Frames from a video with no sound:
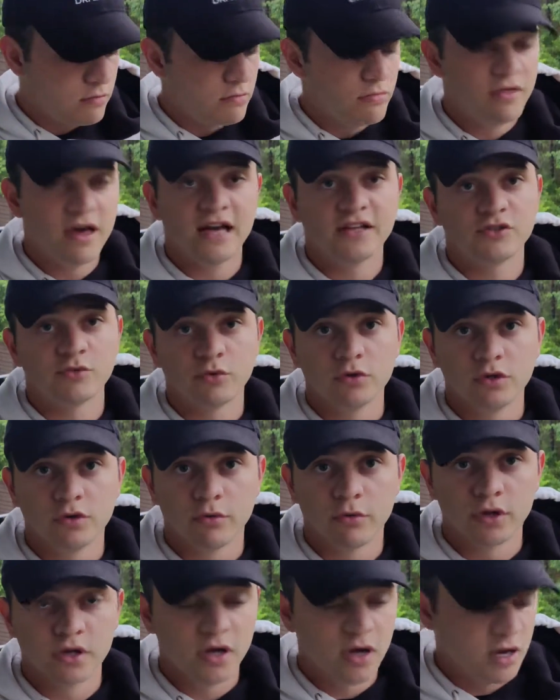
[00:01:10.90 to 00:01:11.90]
that's
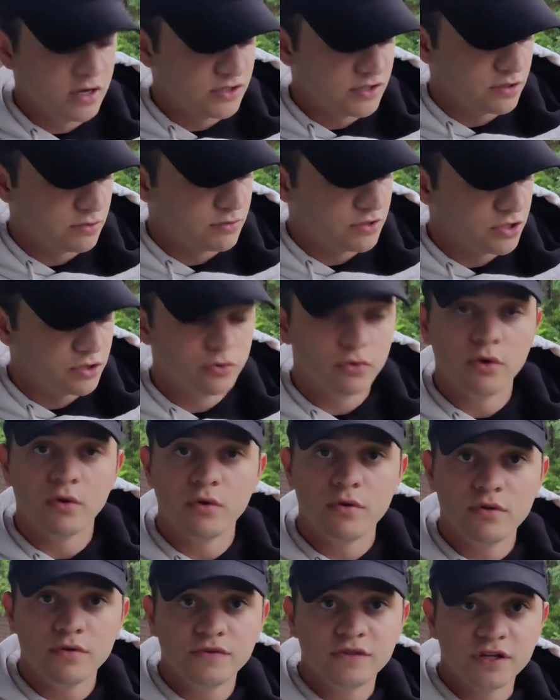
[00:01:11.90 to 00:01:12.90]
really awesome. So
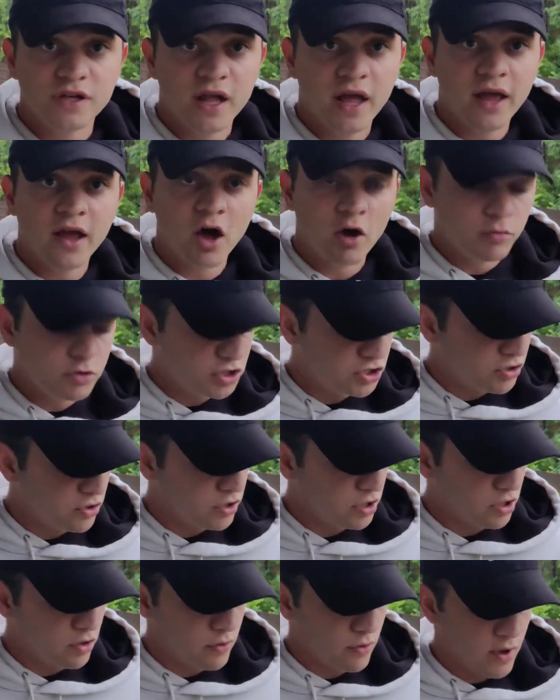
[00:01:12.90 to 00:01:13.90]
today I'll be
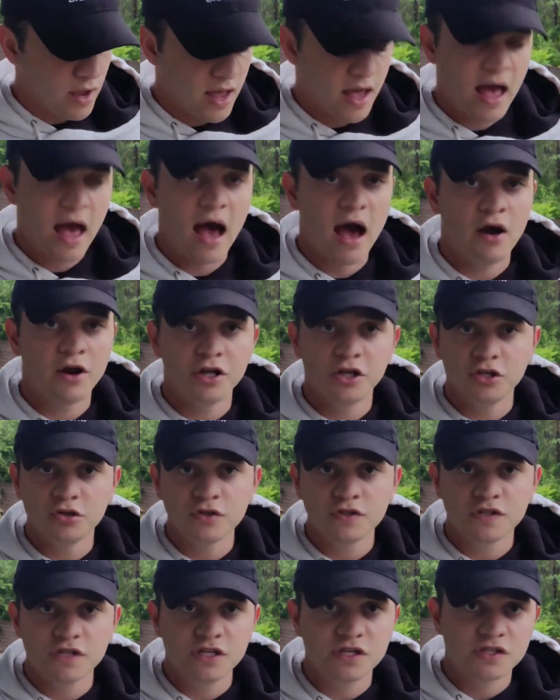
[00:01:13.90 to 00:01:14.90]
showing you how to
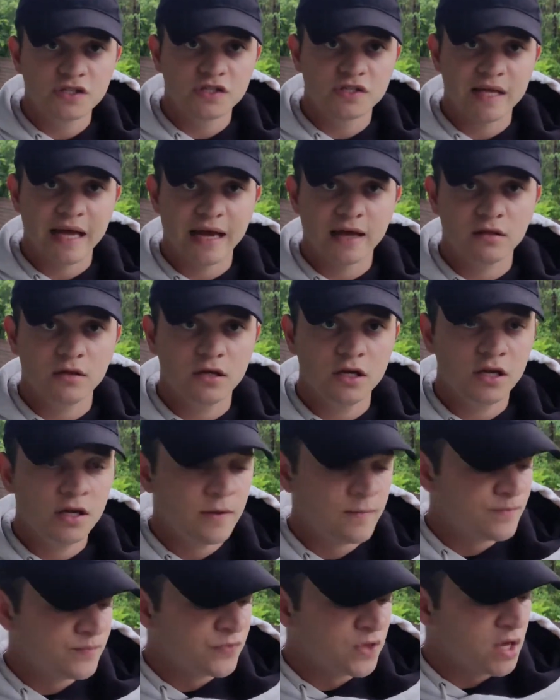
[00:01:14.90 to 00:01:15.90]
use these exactly,
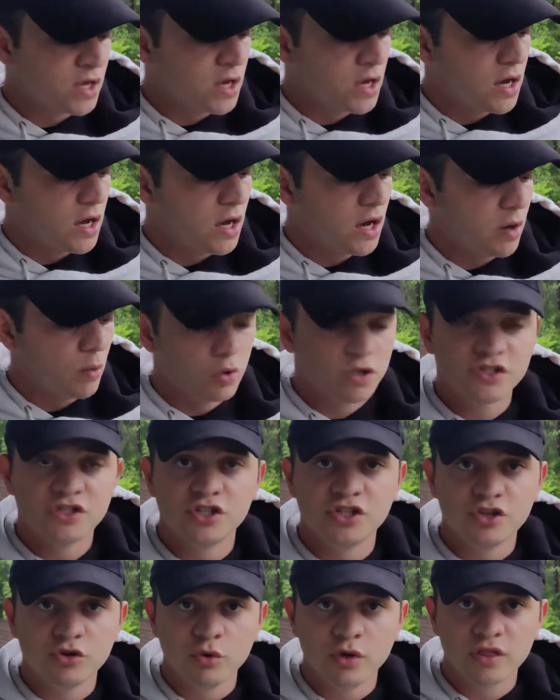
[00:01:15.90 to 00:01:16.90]
what
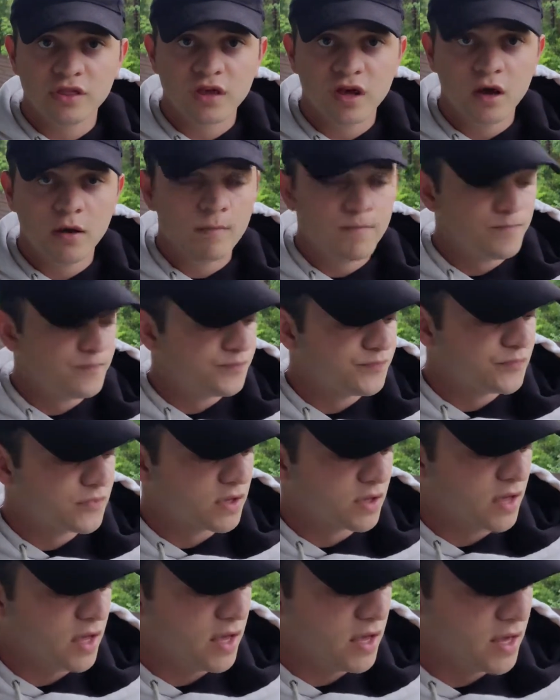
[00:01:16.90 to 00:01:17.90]
to do with them,
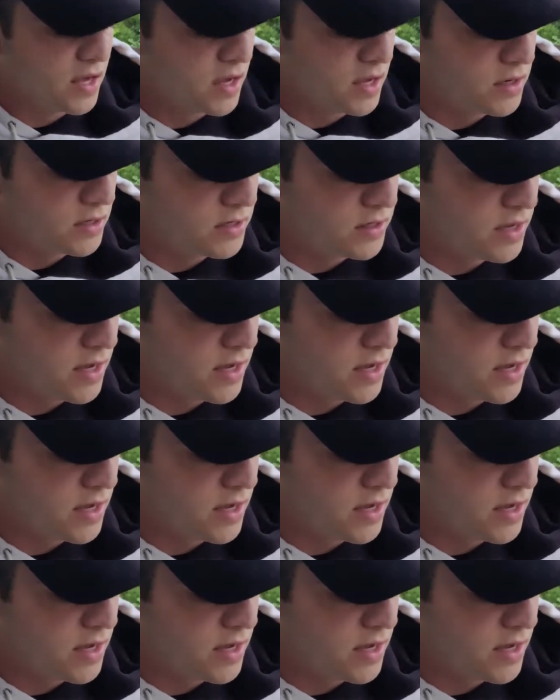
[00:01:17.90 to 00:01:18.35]
and